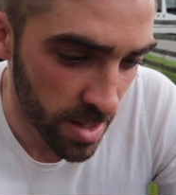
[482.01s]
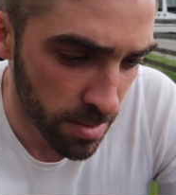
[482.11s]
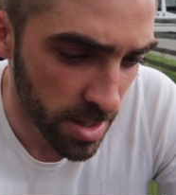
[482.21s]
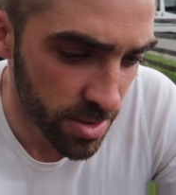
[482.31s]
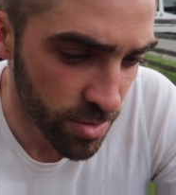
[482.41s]

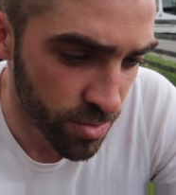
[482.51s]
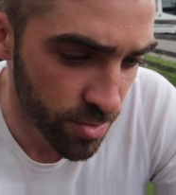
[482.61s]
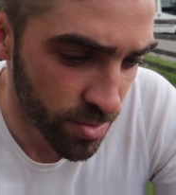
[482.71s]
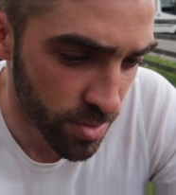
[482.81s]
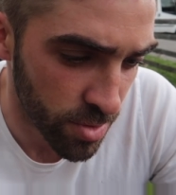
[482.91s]
I'm going
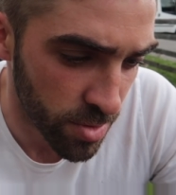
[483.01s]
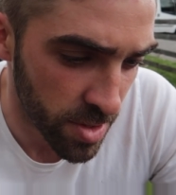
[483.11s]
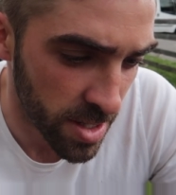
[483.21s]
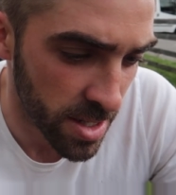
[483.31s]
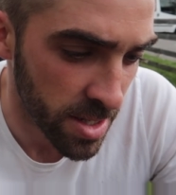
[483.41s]
draw
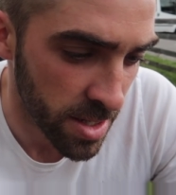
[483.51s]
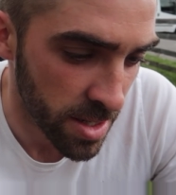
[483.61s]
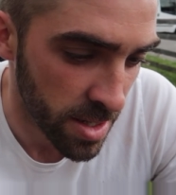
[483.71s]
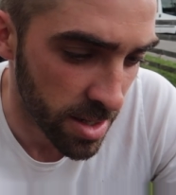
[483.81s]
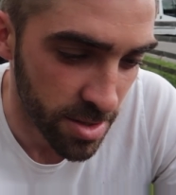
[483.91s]
there.
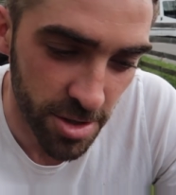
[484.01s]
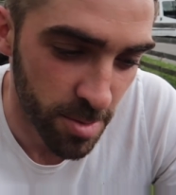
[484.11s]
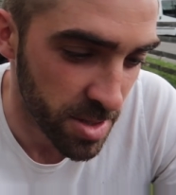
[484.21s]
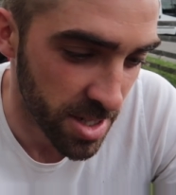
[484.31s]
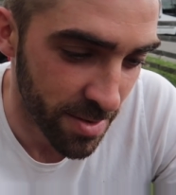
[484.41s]
And
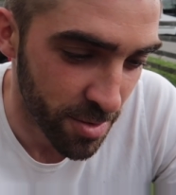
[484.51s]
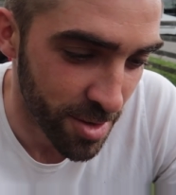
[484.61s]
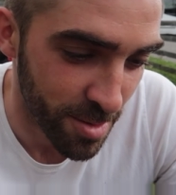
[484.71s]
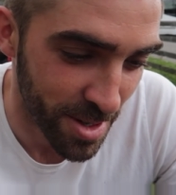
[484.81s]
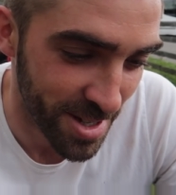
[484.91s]
Germany, South
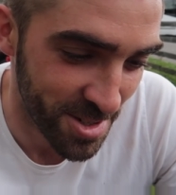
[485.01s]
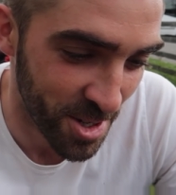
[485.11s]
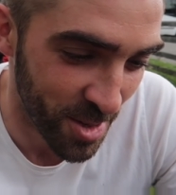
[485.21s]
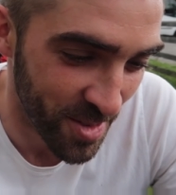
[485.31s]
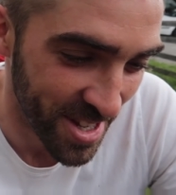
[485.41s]
Korea. I'm going
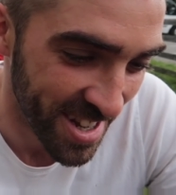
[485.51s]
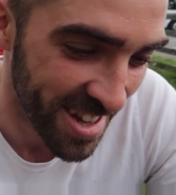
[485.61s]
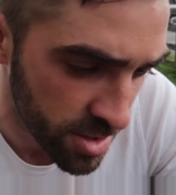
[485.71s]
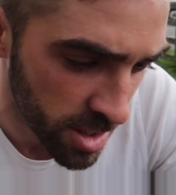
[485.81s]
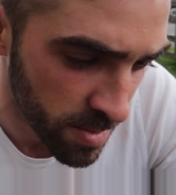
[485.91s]
Germany.
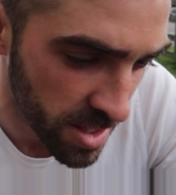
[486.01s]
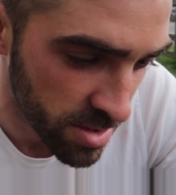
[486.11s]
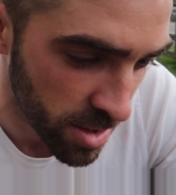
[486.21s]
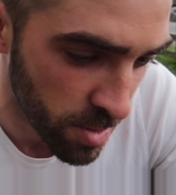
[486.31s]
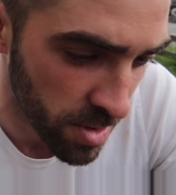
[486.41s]
Germany
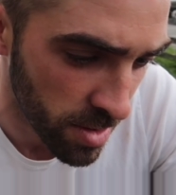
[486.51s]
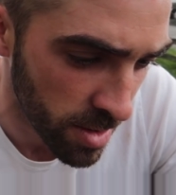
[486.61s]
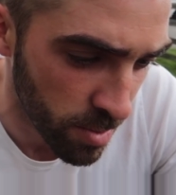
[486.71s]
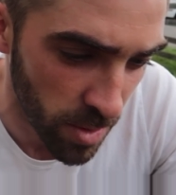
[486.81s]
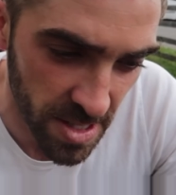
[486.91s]
top on
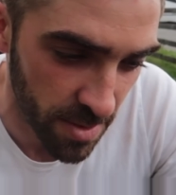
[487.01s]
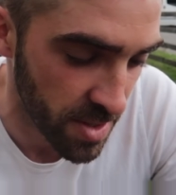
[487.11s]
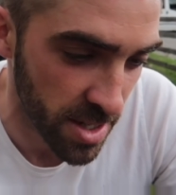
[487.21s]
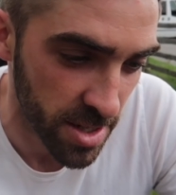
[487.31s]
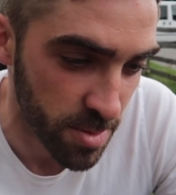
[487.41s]
9 points. I
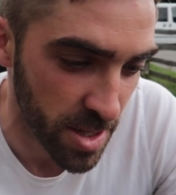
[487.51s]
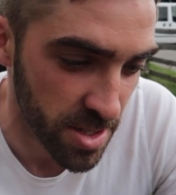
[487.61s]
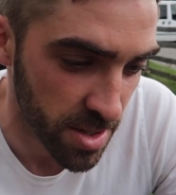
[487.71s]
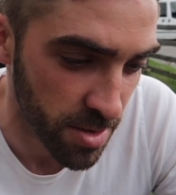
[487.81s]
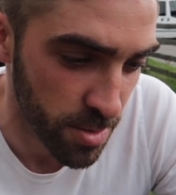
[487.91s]
think they're going to smash
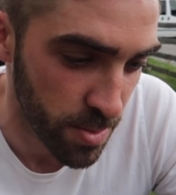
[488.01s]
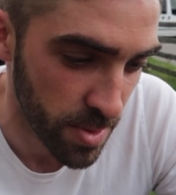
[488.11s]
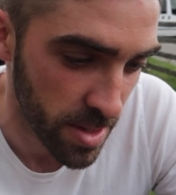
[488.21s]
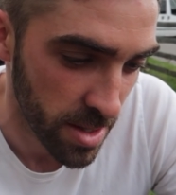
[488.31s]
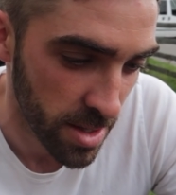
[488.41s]
their group.
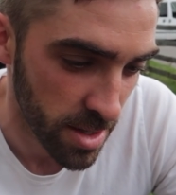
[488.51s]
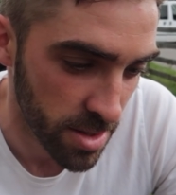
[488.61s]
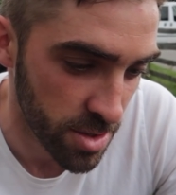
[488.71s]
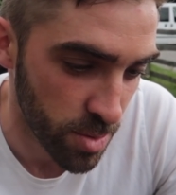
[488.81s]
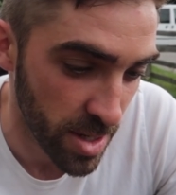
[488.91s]

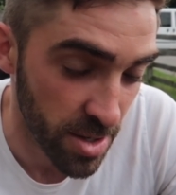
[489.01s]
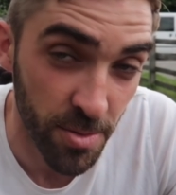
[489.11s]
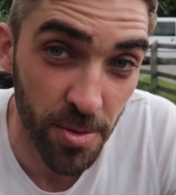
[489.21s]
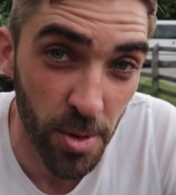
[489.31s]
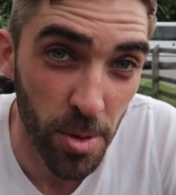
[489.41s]
Sweden
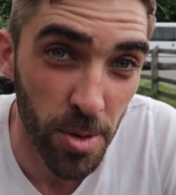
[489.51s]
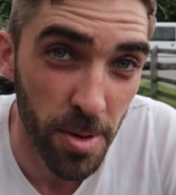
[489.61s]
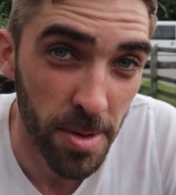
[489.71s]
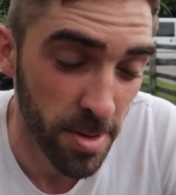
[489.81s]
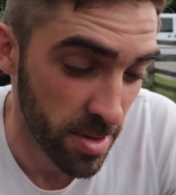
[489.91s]
on 4.
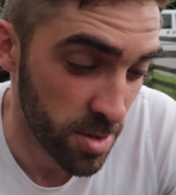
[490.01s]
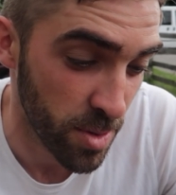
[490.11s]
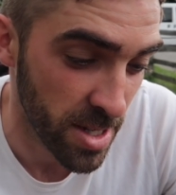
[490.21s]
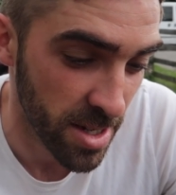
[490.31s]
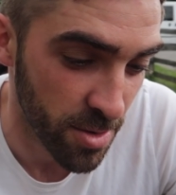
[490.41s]

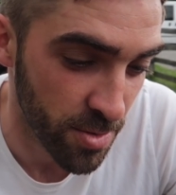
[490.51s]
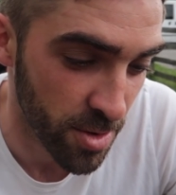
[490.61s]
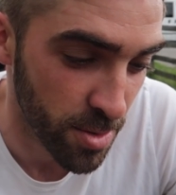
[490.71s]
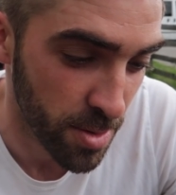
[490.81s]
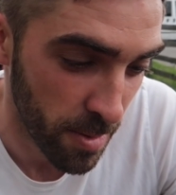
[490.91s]
Sweden go
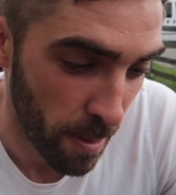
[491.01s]
Ooh. Through.